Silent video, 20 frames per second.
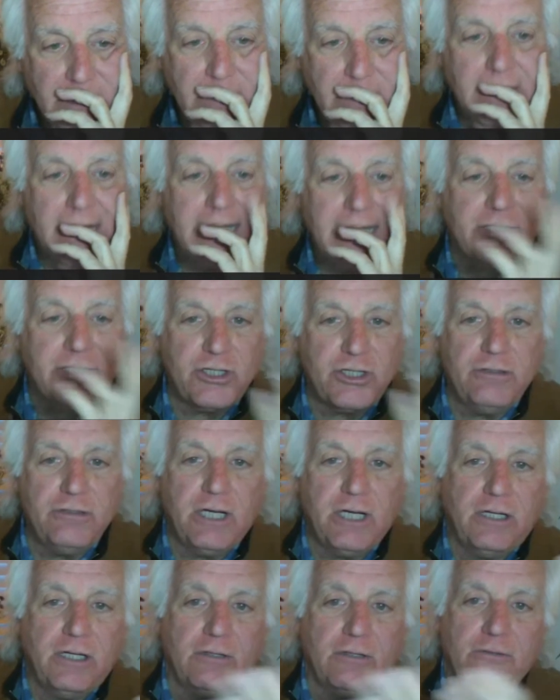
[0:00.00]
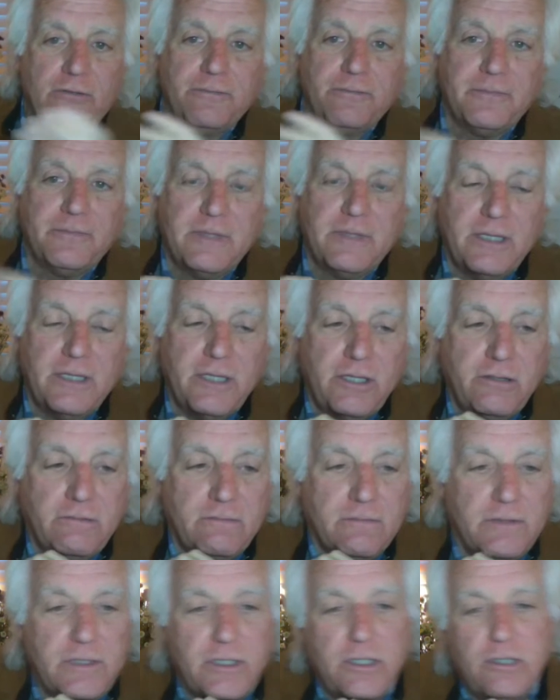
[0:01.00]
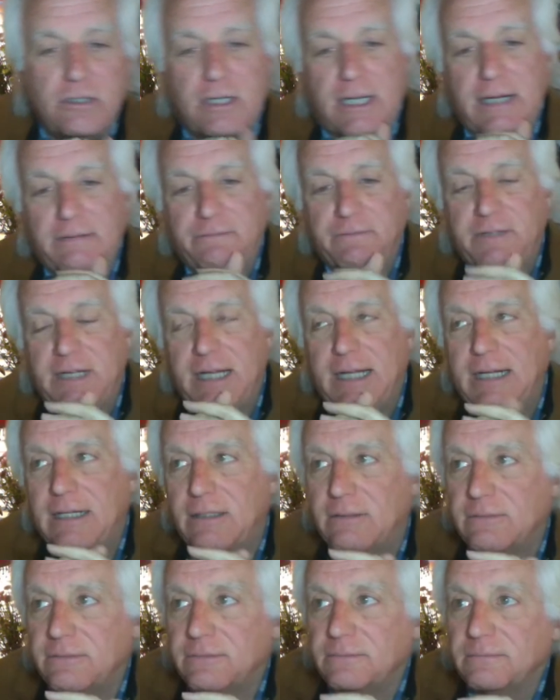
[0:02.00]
as you know, you you left out